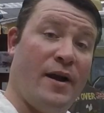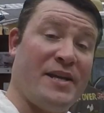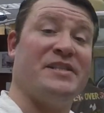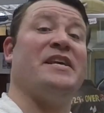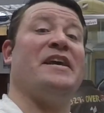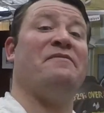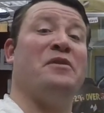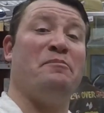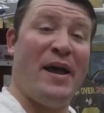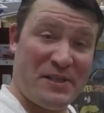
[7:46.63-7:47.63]
I saved the
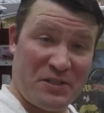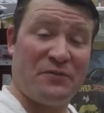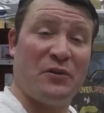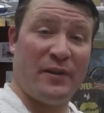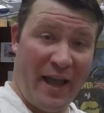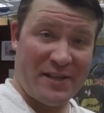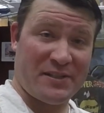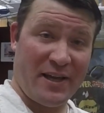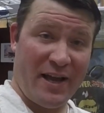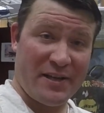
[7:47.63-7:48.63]
best for last,
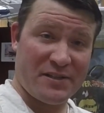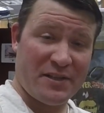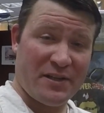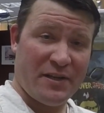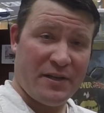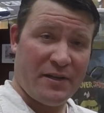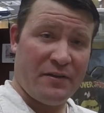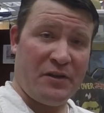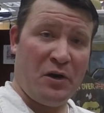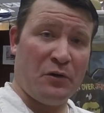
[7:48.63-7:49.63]
guys.
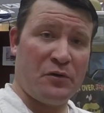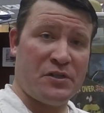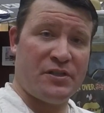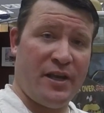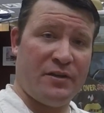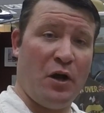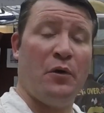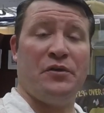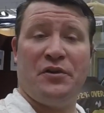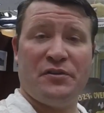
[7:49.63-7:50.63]
The owner said, oh,
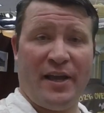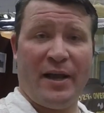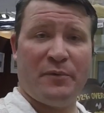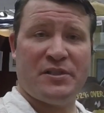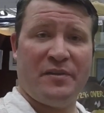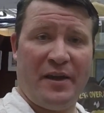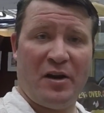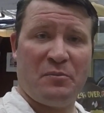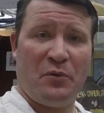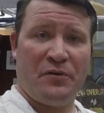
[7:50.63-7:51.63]
your dad was in the
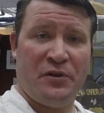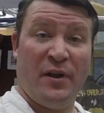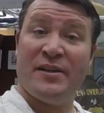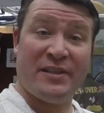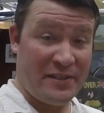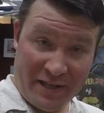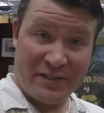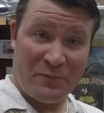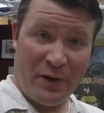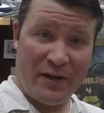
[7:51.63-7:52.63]
Airborne unit. I said, yes,
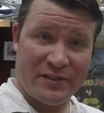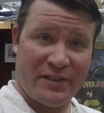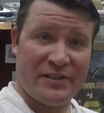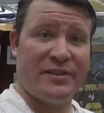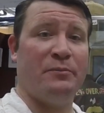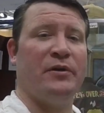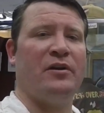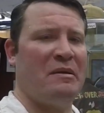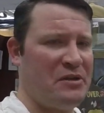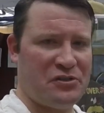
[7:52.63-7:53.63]
he was. And he said, well, here,
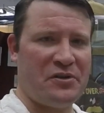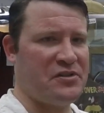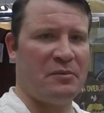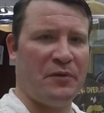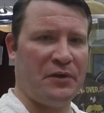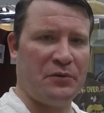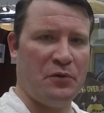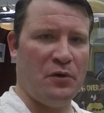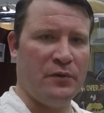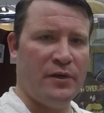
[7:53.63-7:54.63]
let me show you something really
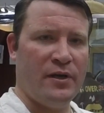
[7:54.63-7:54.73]
cool.